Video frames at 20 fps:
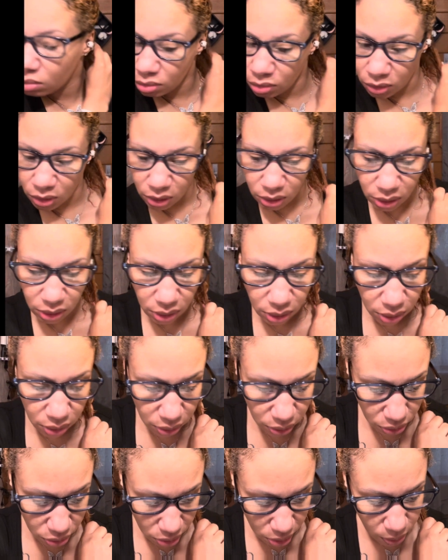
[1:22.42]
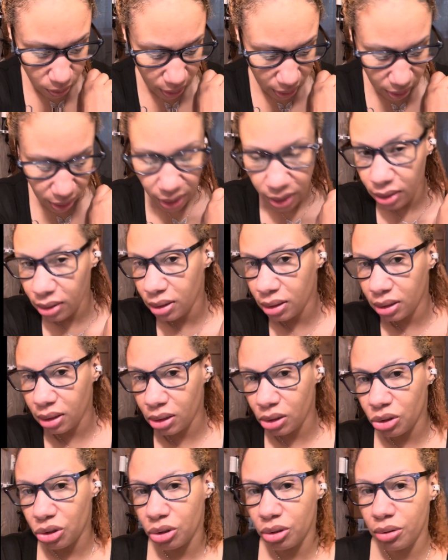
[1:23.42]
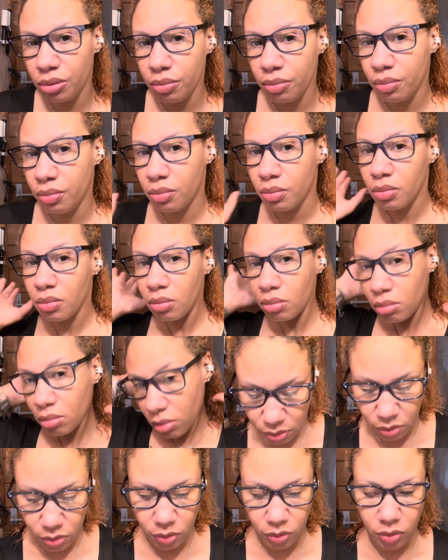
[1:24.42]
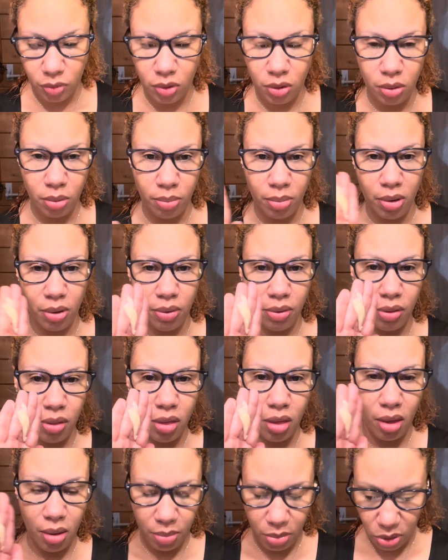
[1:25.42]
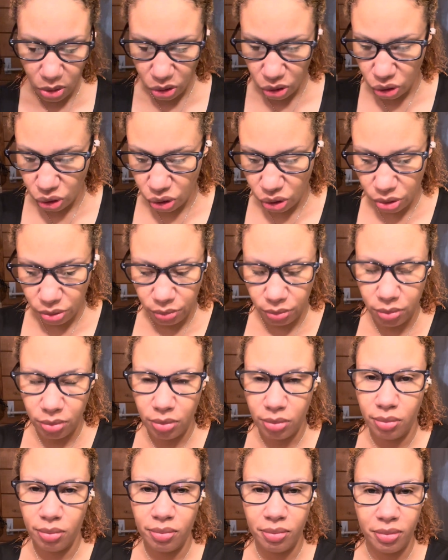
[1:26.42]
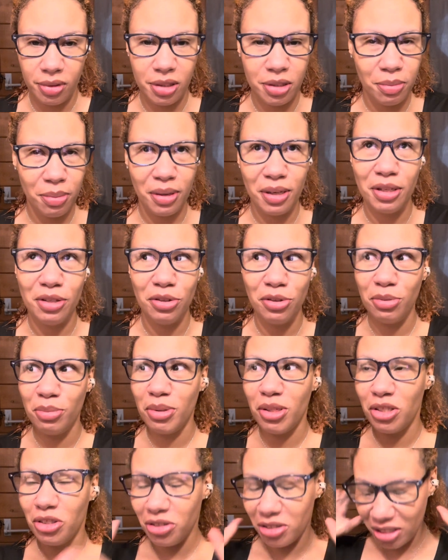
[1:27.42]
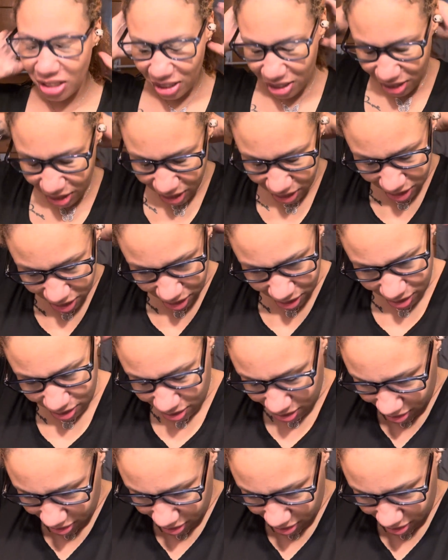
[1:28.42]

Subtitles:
just to re-wet that section. About that much. It's probably too much for that section.